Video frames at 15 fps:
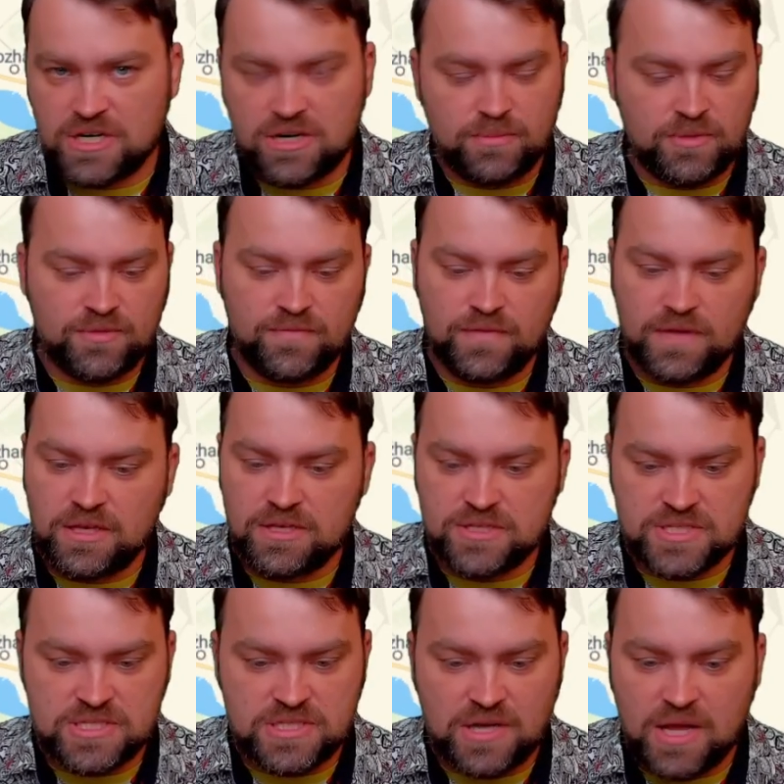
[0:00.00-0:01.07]
armored
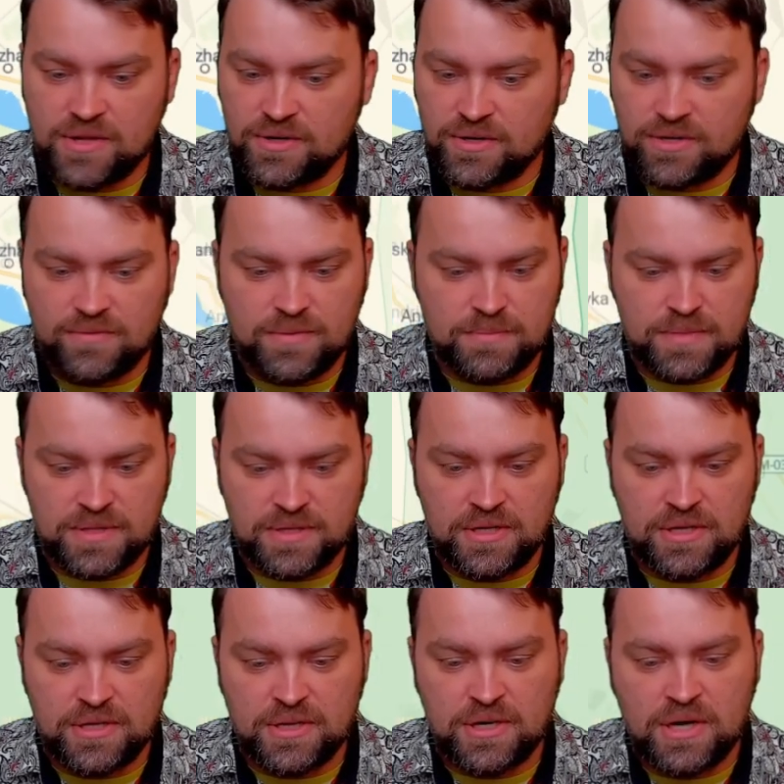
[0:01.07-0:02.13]
vehicles, other equipment
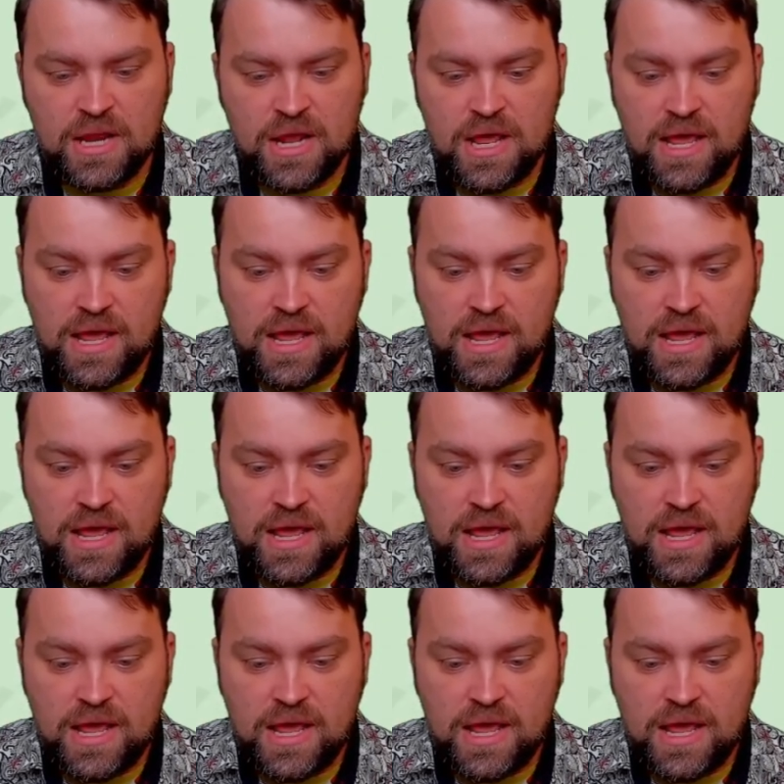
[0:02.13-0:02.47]
here.